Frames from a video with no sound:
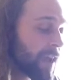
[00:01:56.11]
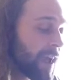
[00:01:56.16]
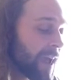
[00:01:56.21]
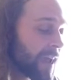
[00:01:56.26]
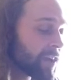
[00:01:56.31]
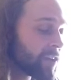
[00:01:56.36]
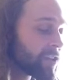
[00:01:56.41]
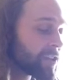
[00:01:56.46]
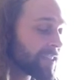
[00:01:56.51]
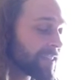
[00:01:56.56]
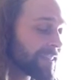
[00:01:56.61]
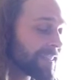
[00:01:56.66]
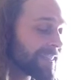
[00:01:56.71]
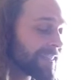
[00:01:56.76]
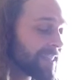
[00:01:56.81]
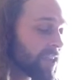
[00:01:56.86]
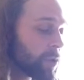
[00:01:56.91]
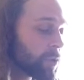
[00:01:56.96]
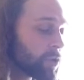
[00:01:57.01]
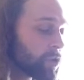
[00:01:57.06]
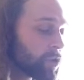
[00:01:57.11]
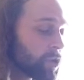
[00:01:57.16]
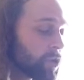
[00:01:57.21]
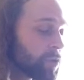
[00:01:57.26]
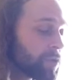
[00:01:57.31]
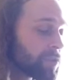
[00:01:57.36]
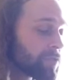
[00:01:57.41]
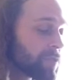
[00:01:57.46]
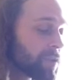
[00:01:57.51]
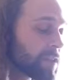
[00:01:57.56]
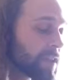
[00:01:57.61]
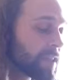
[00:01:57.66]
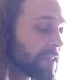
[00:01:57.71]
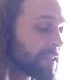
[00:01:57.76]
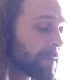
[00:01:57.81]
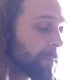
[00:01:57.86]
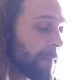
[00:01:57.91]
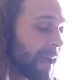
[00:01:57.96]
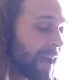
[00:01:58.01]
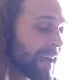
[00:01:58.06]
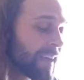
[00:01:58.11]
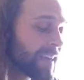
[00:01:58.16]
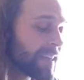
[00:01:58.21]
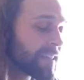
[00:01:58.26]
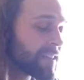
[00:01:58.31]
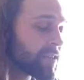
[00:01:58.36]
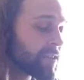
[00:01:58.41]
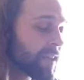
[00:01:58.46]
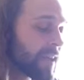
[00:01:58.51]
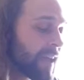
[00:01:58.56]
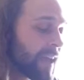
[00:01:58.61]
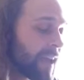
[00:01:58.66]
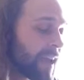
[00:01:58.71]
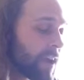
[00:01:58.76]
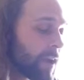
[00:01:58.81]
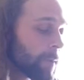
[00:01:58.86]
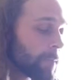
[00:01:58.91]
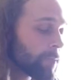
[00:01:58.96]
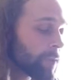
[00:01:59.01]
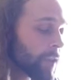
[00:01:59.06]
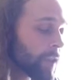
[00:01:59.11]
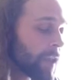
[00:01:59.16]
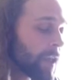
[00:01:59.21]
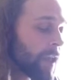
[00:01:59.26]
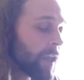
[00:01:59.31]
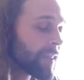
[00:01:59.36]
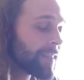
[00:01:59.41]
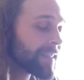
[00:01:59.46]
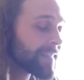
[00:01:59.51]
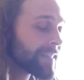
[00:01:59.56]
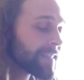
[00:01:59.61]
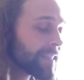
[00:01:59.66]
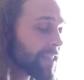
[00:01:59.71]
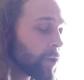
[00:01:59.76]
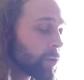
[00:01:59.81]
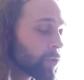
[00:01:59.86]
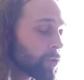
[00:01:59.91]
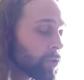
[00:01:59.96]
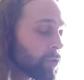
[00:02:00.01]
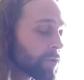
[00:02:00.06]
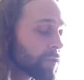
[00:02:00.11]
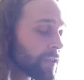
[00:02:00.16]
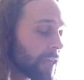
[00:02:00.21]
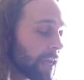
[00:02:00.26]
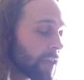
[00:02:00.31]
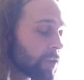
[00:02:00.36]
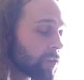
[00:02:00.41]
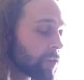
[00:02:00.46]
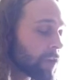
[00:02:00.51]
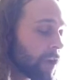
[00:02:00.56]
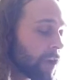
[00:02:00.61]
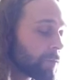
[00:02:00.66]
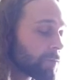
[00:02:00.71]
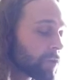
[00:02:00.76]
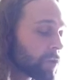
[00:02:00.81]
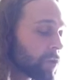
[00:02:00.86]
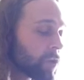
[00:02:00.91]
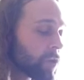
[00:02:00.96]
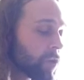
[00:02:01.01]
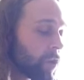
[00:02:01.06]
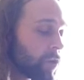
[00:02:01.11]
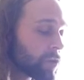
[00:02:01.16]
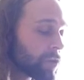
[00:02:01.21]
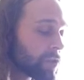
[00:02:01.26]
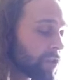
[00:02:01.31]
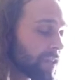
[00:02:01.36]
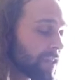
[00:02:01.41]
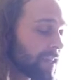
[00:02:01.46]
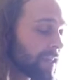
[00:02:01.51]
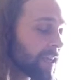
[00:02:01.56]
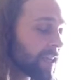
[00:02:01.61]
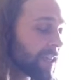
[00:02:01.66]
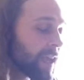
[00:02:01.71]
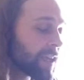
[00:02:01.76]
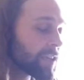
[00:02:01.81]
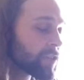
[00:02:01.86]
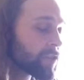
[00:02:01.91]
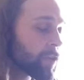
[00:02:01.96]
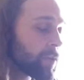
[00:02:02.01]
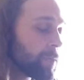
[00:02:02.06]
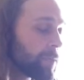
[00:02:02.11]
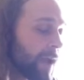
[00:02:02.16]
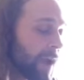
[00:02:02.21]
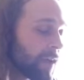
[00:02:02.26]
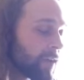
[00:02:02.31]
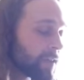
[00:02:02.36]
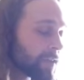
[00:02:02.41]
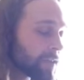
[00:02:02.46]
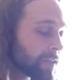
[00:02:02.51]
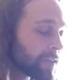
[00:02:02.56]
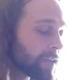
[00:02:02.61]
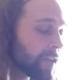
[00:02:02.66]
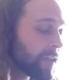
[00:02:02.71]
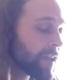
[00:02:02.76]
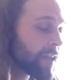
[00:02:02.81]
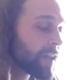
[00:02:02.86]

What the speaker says: energy, the CO2 is released back into the air. The CO2 cycle comes close to ecological balance.